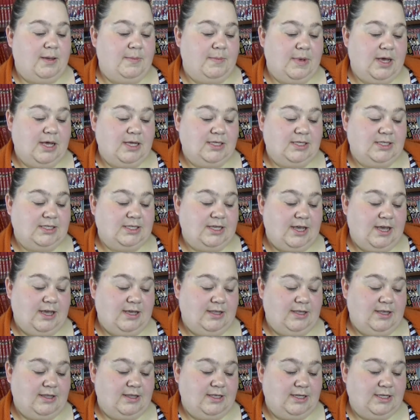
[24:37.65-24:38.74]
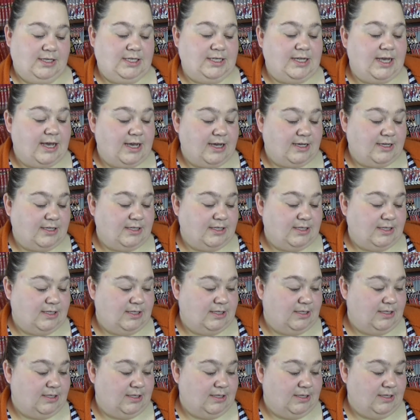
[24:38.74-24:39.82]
must say that the text,